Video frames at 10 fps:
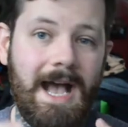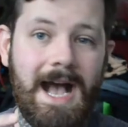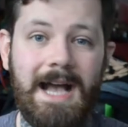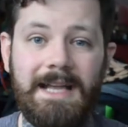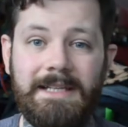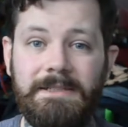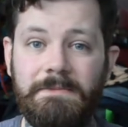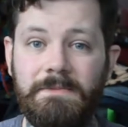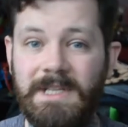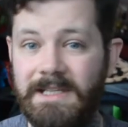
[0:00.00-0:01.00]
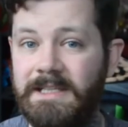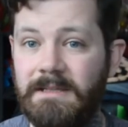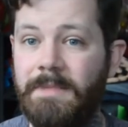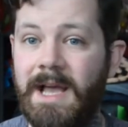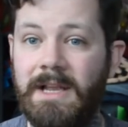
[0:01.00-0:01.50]
I
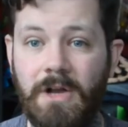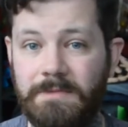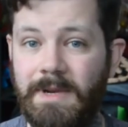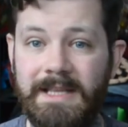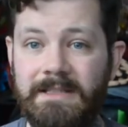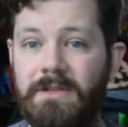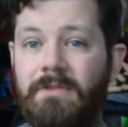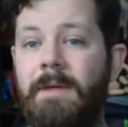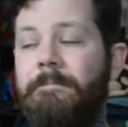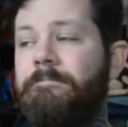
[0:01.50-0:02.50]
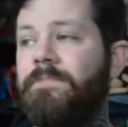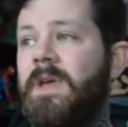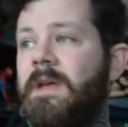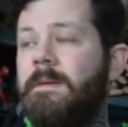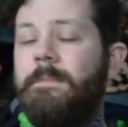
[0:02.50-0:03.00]
deleted my cosplay Instagram
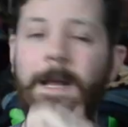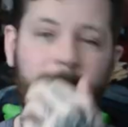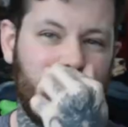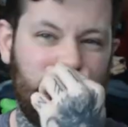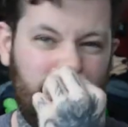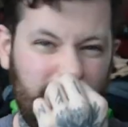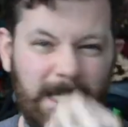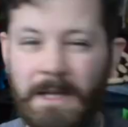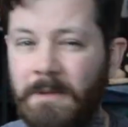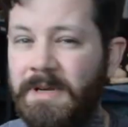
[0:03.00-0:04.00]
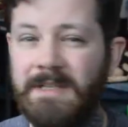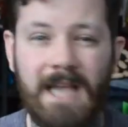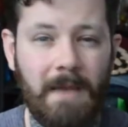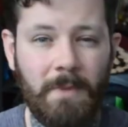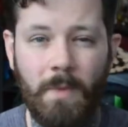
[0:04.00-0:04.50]
um, I just needed a little bit of
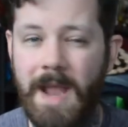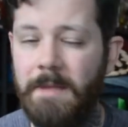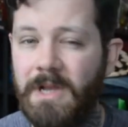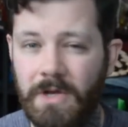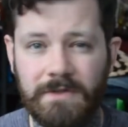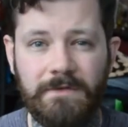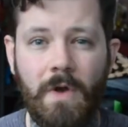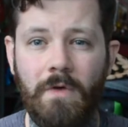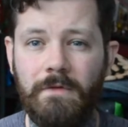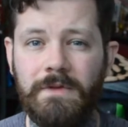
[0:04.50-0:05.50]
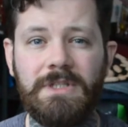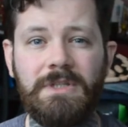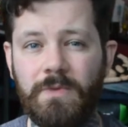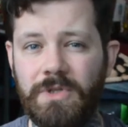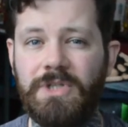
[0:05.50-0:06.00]
time away because of COVID
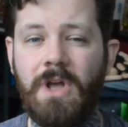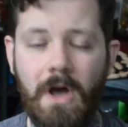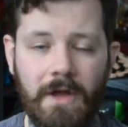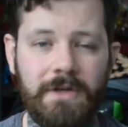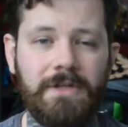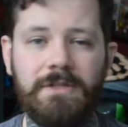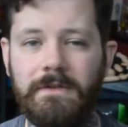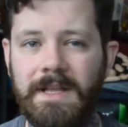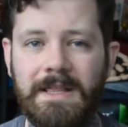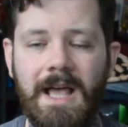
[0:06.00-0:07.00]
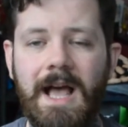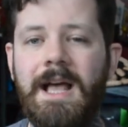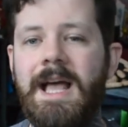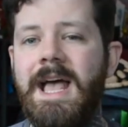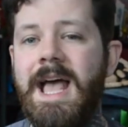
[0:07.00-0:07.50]
was starting and stuff like that.
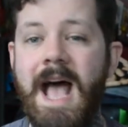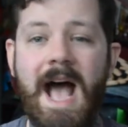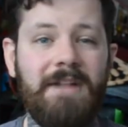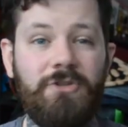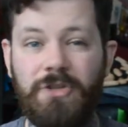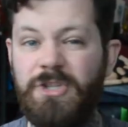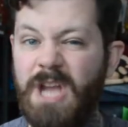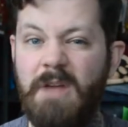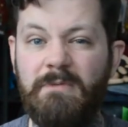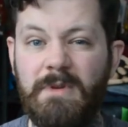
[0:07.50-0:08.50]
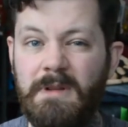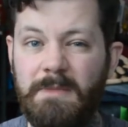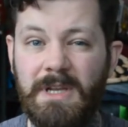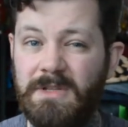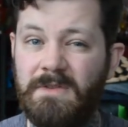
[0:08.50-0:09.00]
And just generally
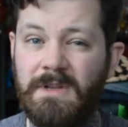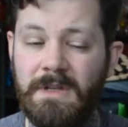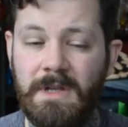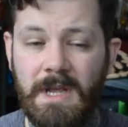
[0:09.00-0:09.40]
because of the